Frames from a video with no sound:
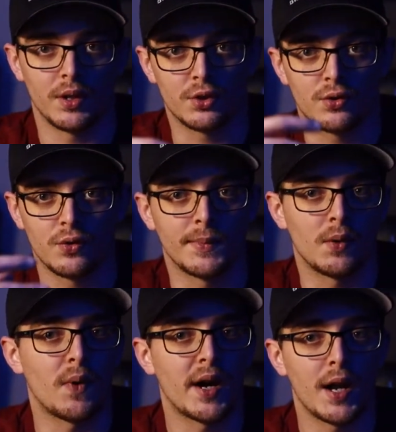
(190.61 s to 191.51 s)
extremely
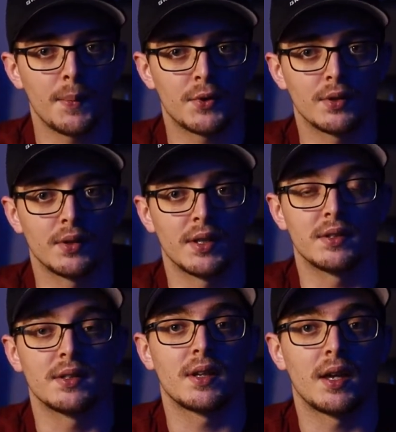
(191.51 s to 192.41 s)
wide aperture
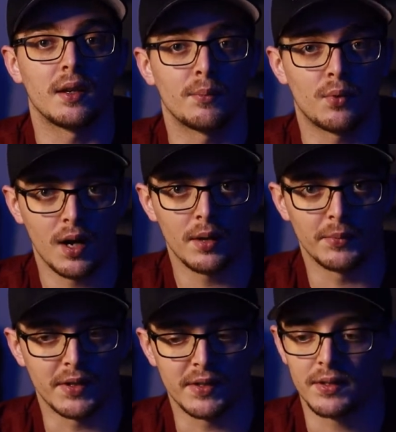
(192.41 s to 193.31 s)
lenses and prime
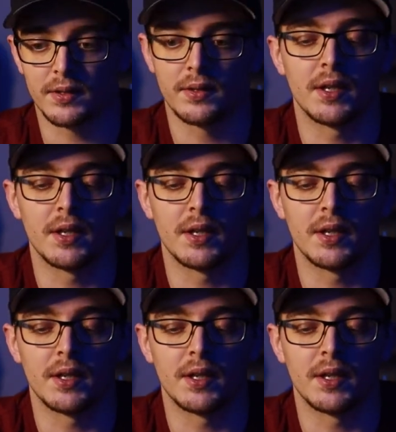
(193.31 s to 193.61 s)
lenses,